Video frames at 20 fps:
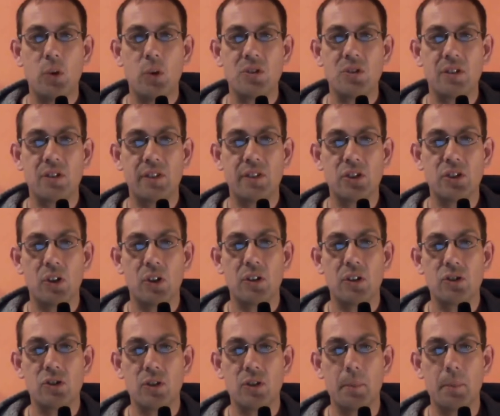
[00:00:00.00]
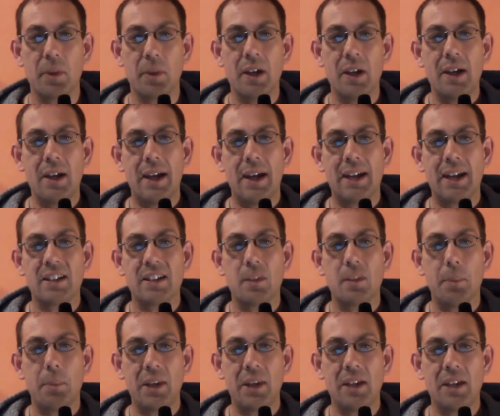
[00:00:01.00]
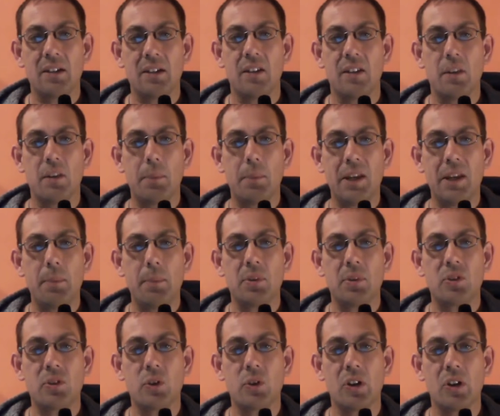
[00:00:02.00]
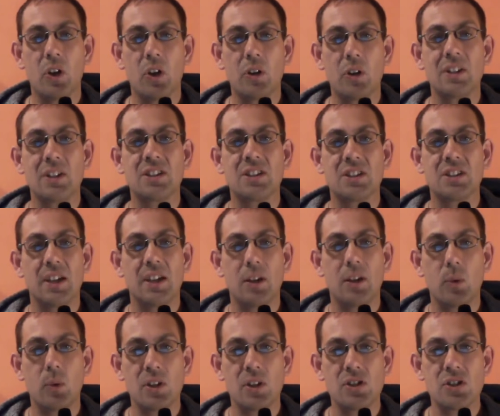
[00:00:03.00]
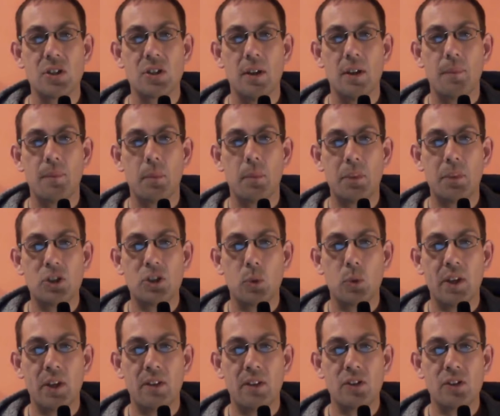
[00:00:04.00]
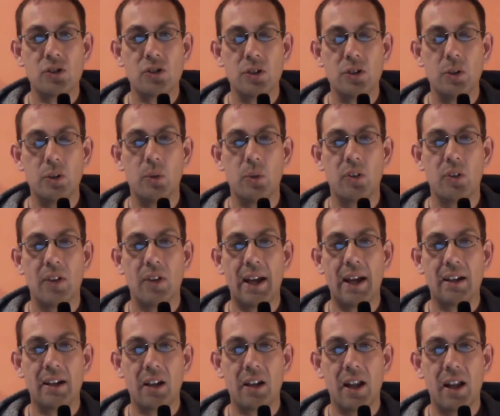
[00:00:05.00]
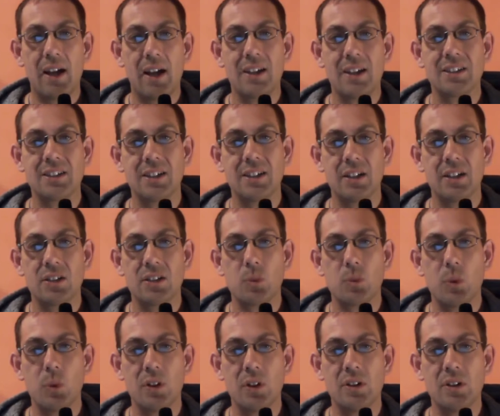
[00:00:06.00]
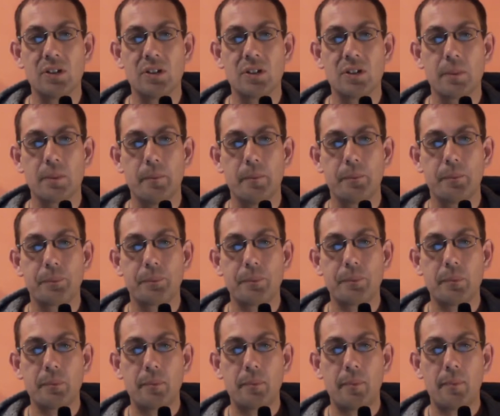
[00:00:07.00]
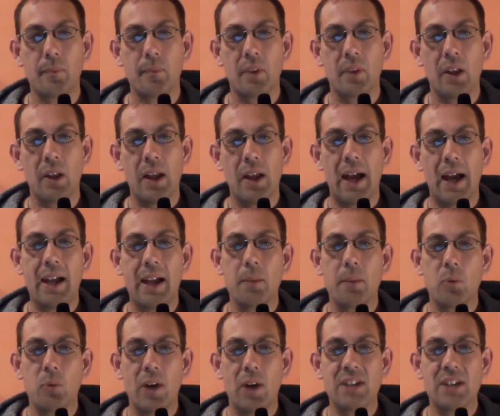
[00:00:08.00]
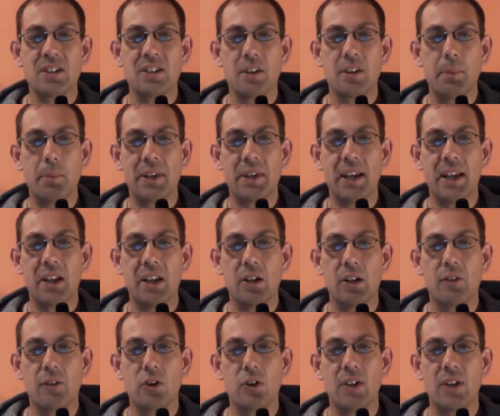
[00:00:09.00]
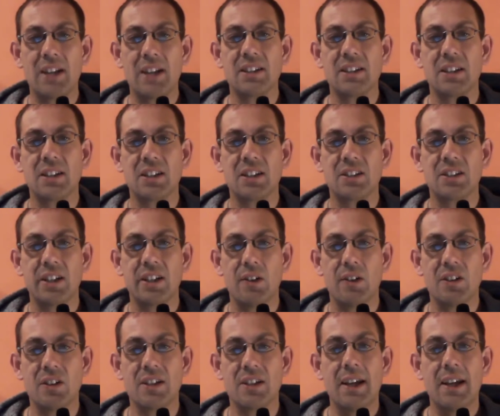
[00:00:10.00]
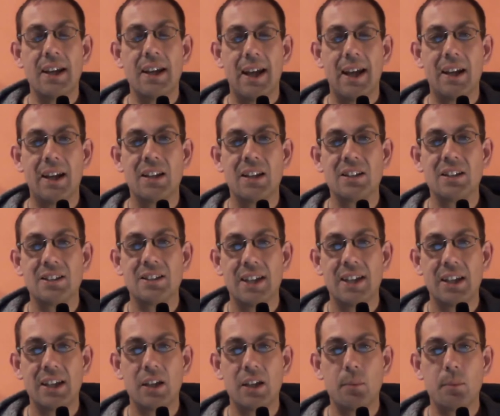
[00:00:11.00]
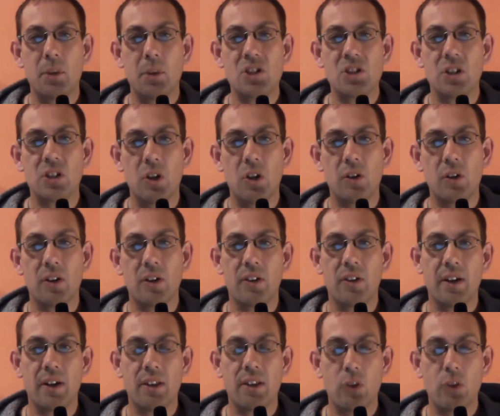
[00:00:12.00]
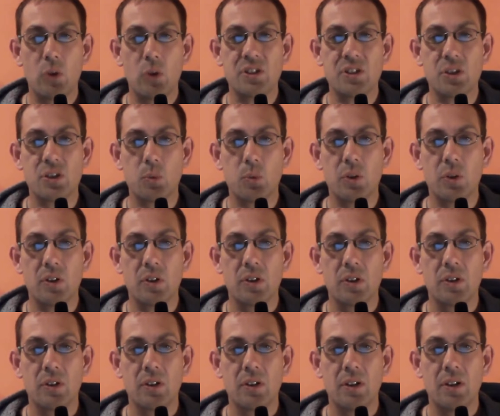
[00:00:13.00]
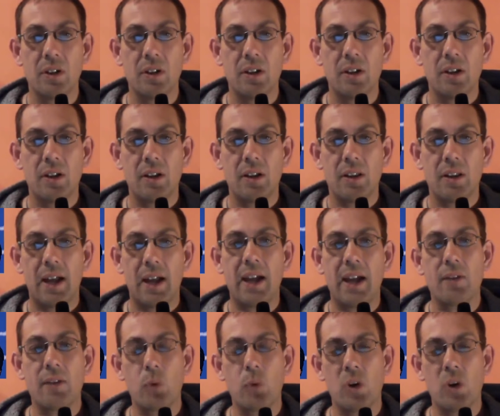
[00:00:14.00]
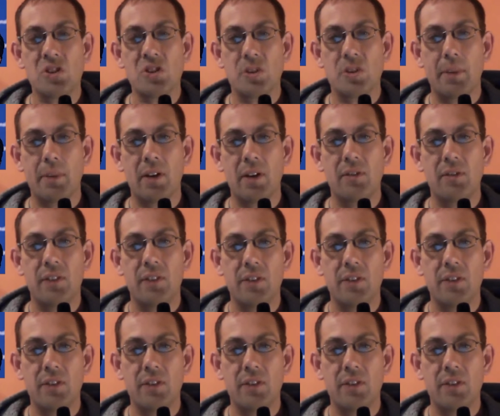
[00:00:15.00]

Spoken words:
voted for Donald Trump, and it appeared that people could not distinguish between the truth and lies in his words. I am right at the beginning of creating this series, and it is taking much longer than I thought it would. I have watched about